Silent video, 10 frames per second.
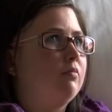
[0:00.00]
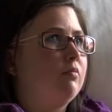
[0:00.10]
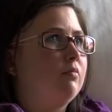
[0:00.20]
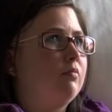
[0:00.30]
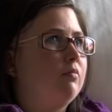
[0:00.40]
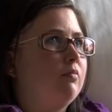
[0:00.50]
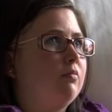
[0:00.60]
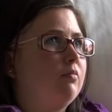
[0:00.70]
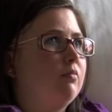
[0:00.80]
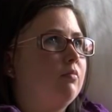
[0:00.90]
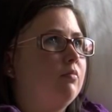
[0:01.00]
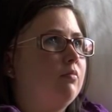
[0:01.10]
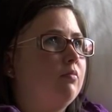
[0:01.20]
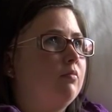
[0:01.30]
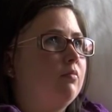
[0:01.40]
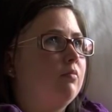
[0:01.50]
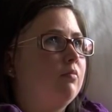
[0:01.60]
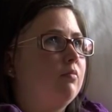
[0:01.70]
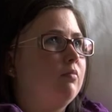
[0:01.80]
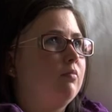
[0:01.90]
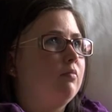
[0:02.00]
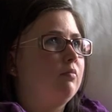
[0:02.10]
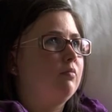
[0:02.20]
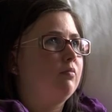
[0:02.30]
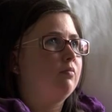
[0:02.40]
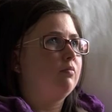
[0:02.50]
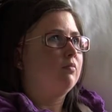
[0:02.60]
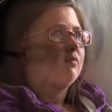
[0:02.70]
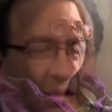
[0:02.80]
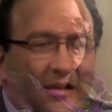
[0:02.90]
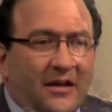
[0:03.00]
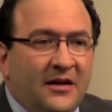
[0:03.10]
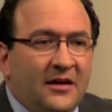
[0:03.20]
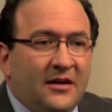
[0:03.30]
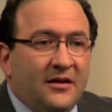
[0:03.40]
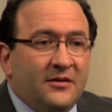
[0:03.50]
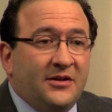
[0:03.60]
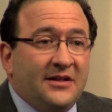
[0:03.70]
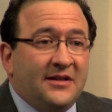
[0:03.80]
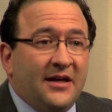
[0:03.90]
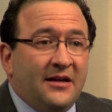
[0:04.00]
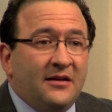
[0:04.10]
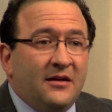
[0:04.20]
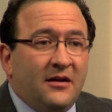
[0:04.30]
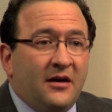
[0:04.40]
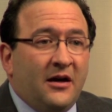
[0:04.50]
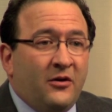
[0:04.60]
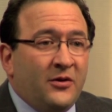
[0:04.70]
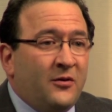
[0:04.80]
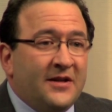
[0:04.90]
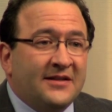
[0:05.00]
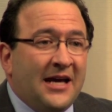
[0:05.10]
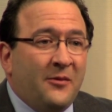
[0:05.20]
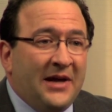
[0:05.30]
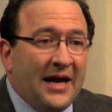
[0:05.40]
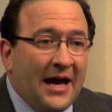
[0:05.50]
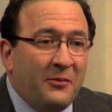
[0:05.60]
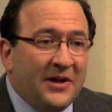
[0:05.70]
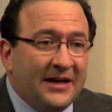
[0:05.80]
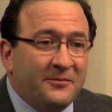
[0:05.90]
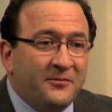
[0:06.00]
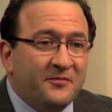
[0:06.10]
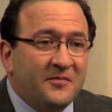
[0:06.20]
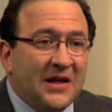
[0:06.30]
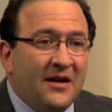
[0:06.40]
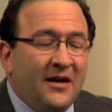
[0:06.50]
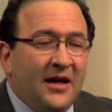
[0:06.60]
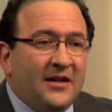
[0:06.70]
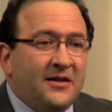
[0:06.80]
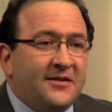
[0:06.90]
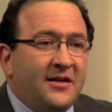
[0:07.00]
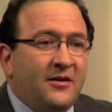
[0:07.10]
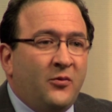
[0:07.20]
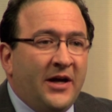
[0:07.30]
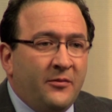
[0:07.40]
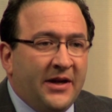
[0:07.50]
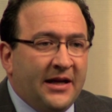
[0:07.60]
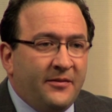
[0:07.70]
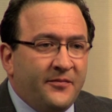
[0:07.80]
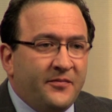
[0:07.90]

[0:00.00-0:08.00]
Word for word: her that we didn't have any options left, she said, Oh no, this can't be happening. And she said, No, wait a minute.